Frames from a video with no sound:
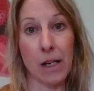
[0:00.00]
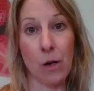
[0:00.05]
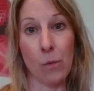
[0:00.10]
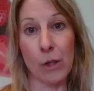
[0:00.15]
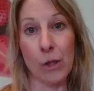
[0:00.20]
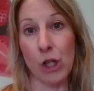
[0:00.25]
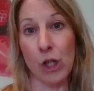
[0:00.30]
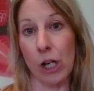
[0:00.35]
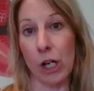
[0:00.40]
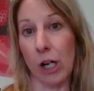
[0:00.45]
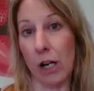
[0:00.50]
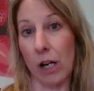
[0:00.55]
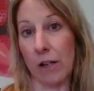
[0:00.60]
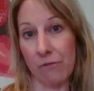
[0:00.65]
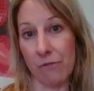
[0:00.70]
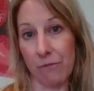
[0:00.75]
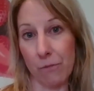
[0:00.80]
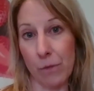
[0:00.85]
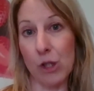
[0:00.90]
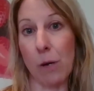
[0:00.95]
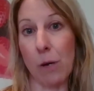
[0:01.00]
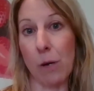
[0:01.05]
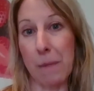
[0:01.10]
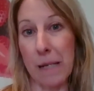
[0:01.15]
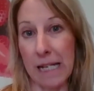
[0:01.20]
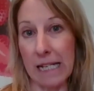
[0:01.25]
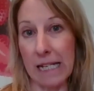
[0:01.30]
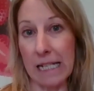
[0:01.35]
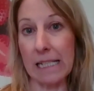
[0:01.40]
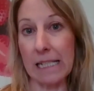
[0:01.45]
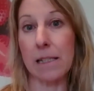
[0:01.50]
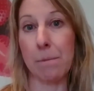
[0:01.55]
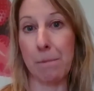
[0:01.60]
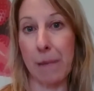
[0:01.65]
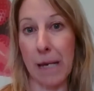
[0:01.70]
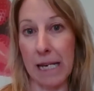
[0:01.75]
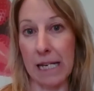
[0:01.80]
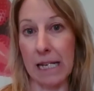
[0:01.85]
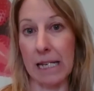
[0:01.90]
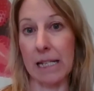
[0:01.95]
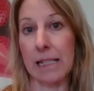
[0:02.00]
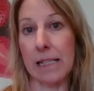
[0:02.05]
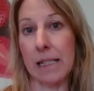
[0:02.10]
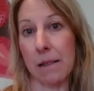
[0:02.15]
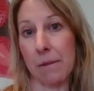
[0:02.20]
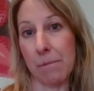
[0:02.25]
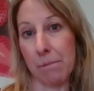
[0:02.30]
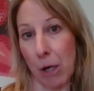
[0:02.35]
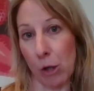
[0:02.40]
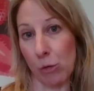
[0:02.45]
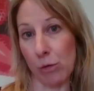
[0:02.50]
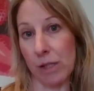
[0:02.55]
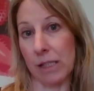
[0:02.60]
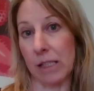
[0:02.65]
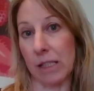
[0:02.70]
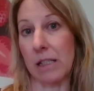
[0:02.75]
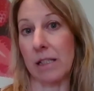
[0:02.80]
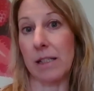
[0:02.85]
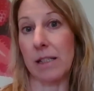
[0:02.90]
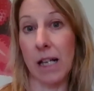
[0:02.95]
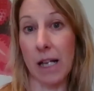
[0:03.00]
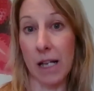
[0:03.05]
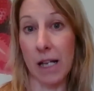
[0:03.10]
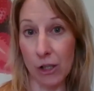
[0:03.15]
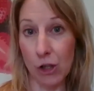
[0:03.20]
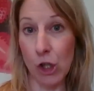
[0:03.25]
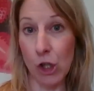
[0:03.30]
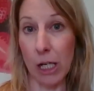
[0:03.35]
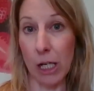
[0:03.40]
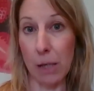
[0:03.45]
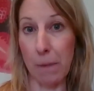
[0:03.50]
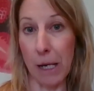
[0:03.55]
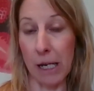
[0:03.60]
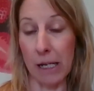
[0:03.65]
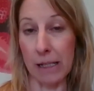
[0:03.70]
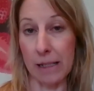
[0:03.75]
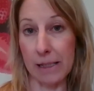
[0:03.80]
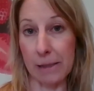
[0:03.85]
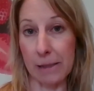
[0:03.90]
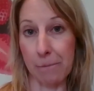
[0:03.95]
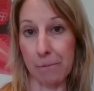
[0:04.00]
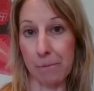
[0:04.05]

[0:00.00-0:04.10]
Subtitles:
which are beans, peas, pulses, chickpeas.